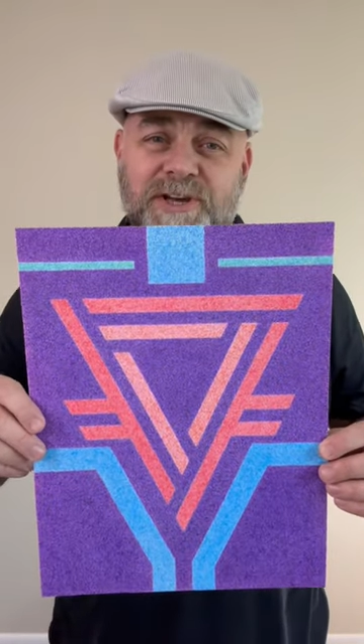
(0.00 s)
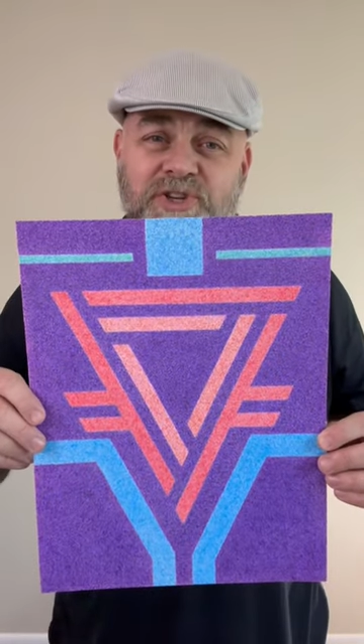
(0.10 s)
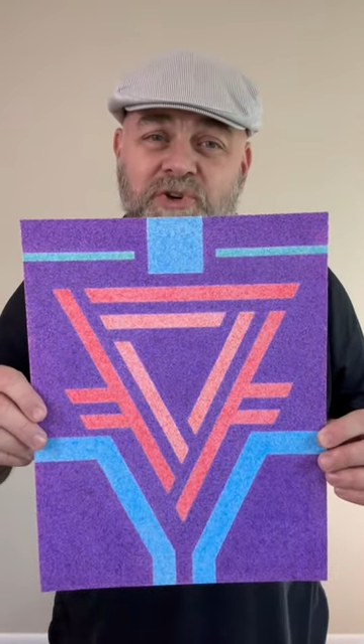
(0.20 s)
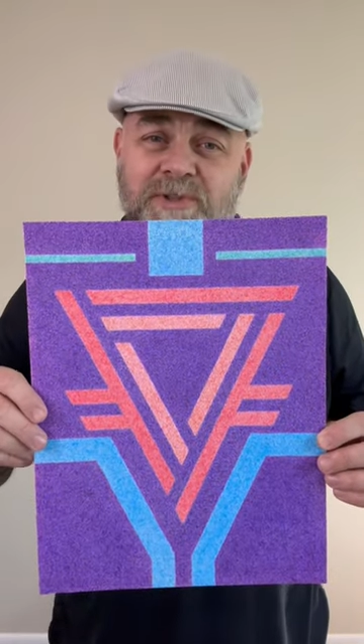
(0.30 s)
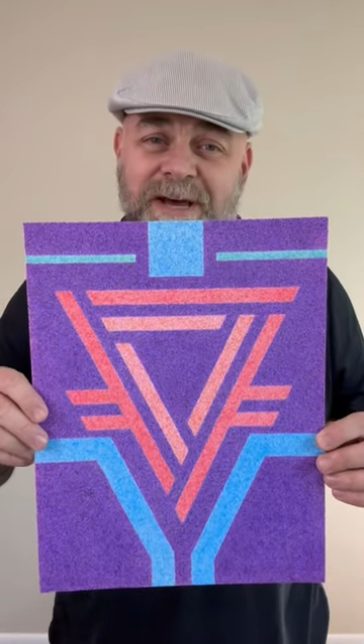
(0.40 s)

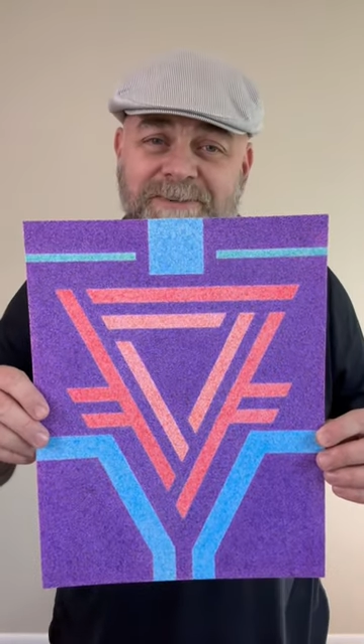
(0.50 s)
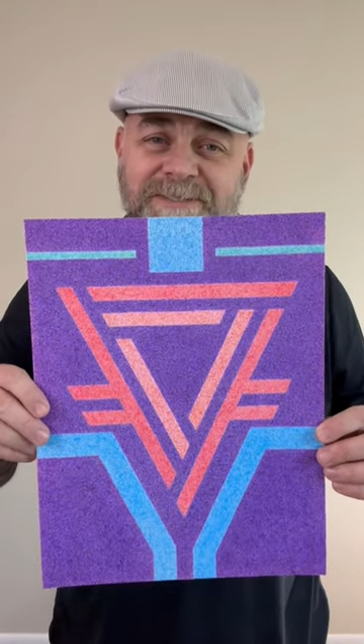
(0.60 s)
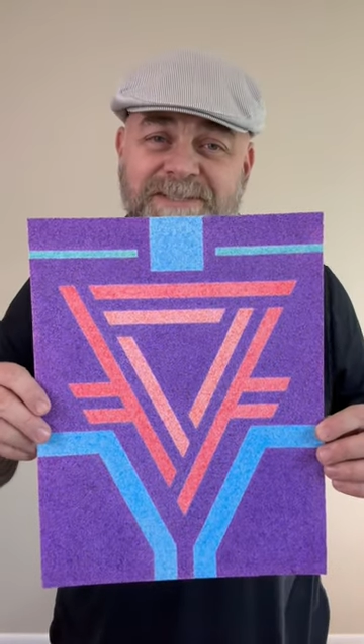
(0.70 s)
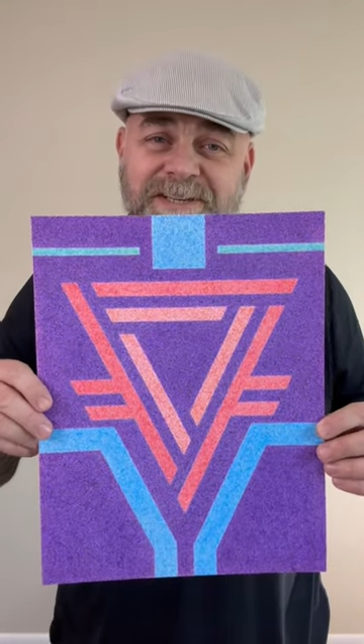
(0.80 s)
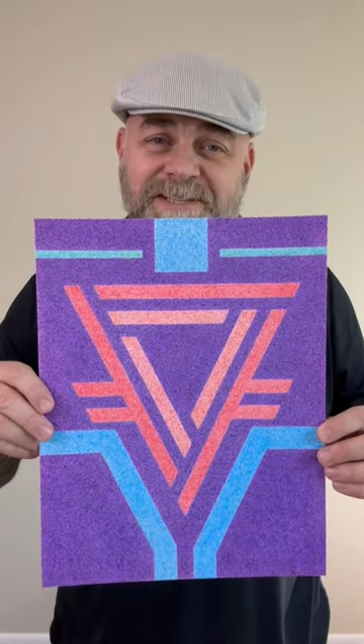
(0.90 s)

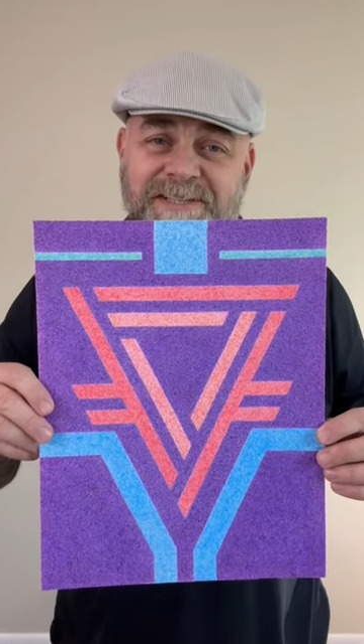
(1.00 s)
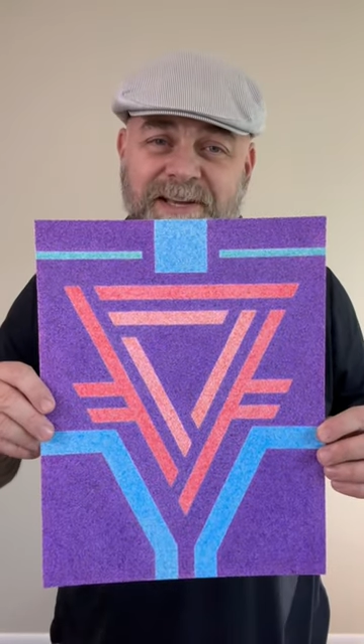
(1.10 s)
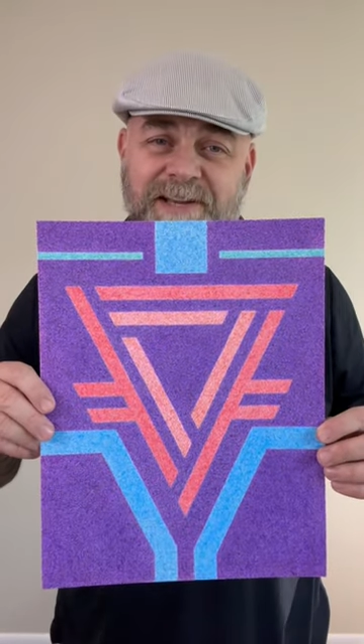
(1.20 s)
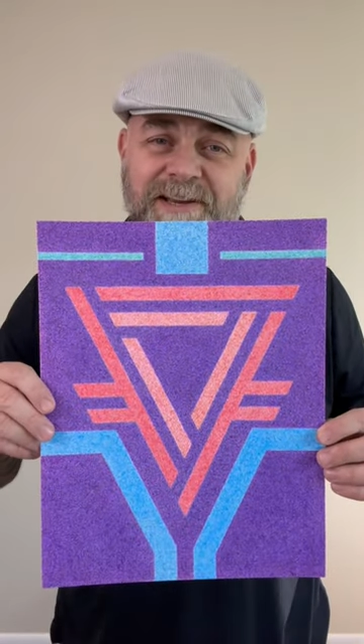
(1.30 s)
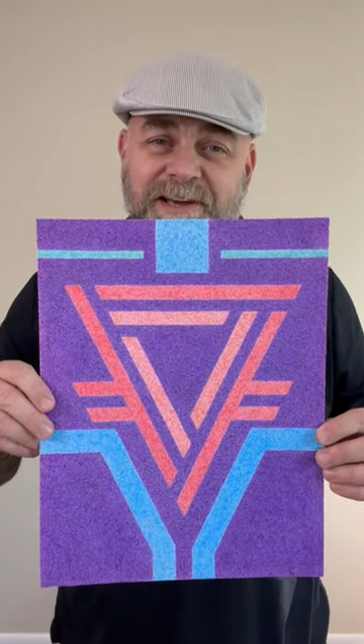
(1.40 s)

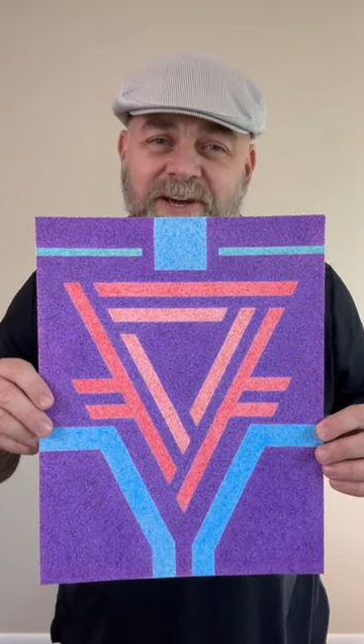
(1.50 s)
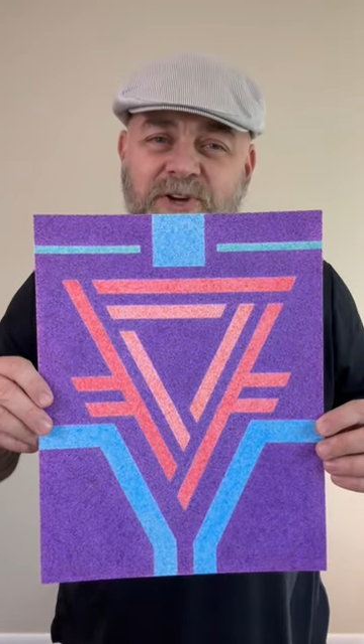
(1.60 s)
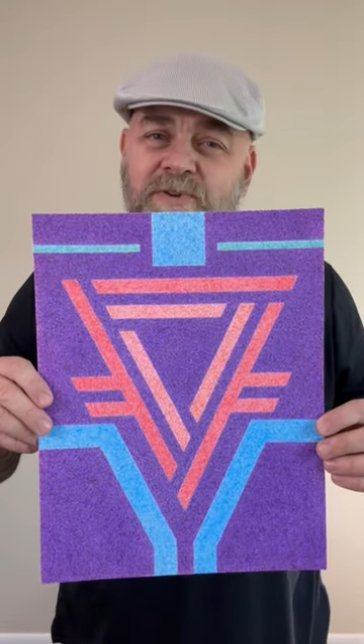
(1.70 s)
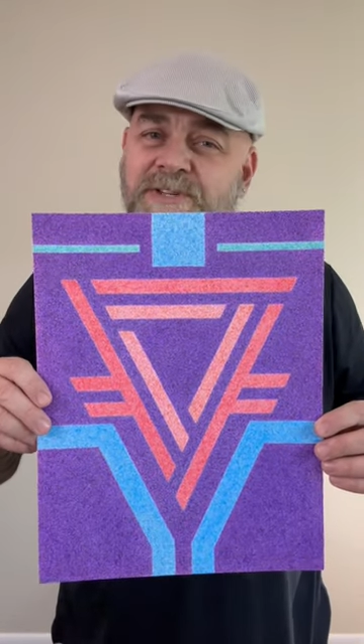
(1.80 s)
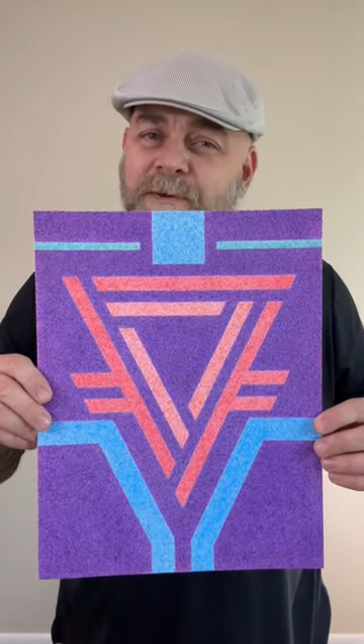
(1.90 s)
2016,
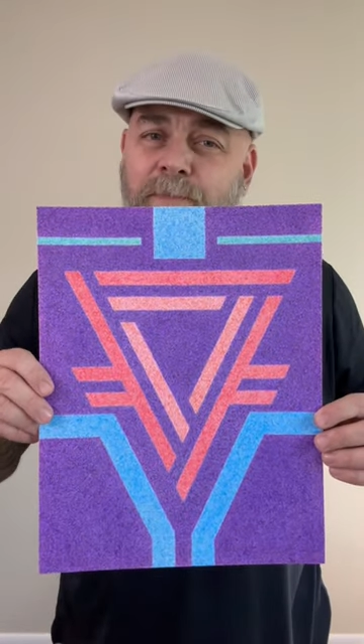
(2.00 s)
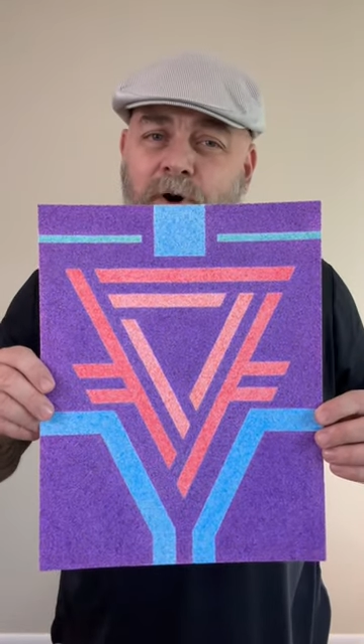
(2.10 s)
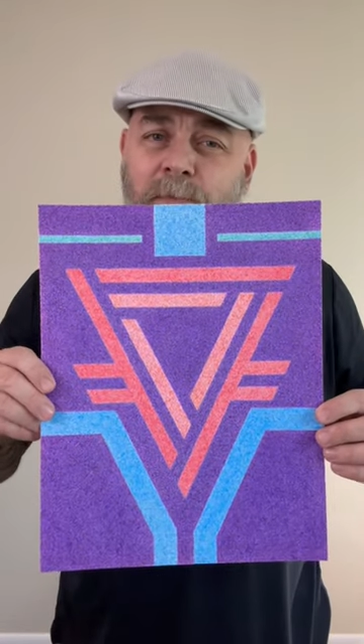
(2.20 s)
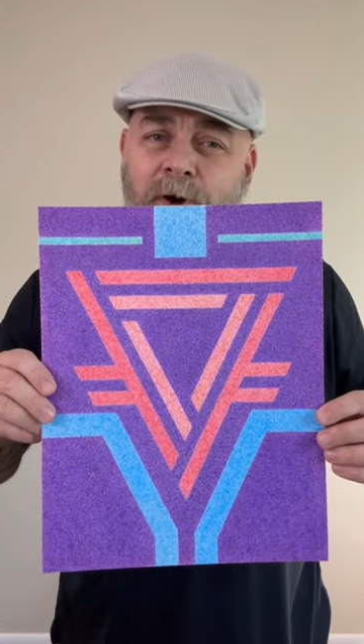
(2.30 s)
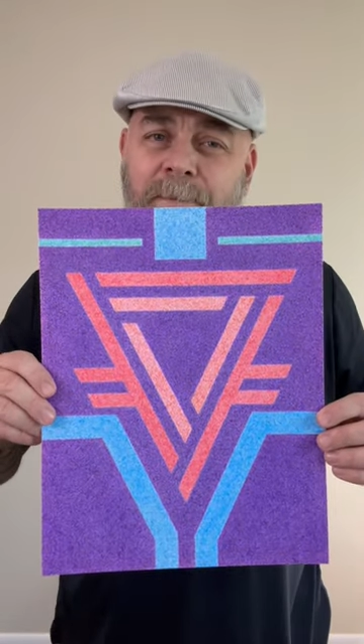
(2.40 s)
using
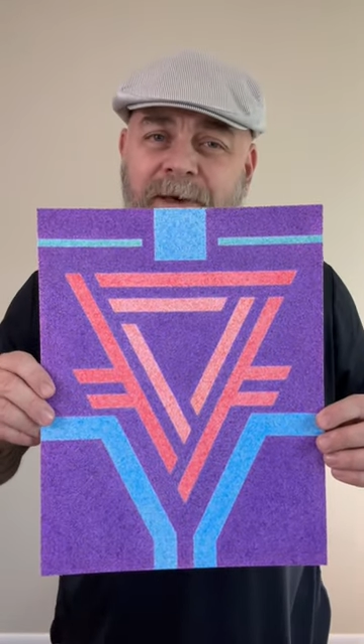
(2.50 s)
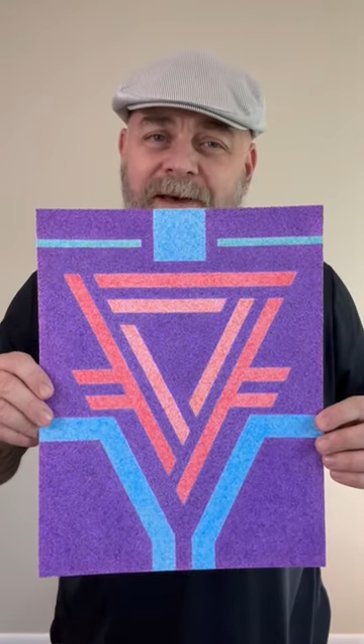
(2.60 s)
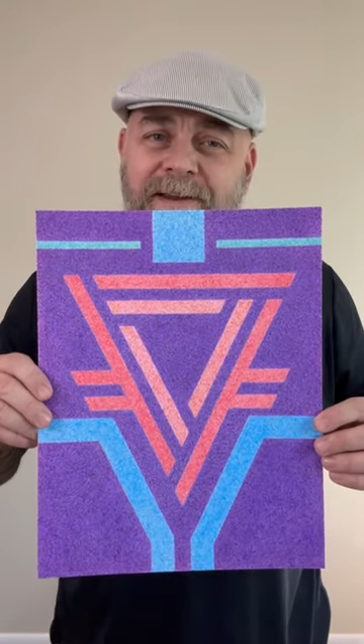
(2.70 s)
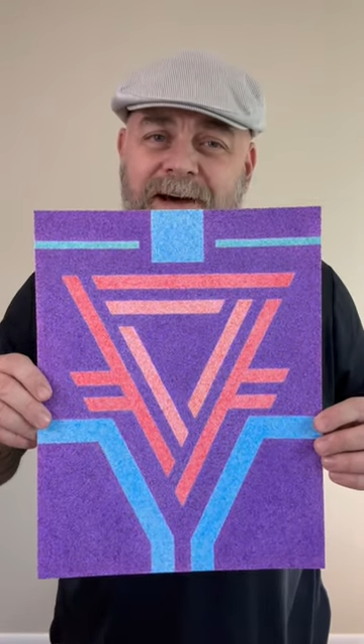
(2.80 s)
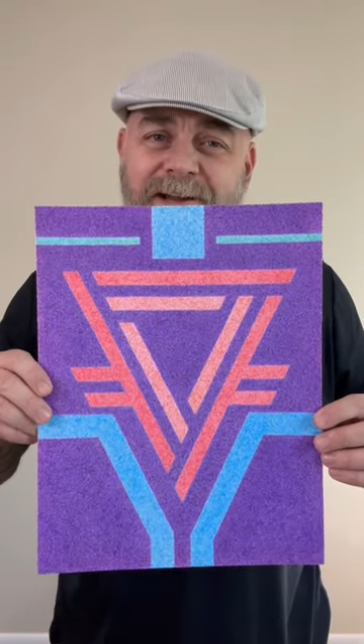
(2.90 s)
ballpoint
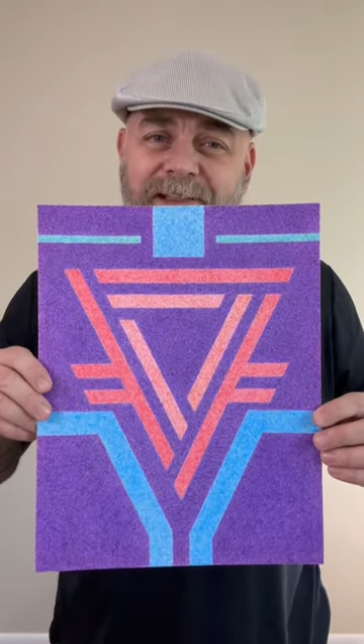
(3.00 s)
pen on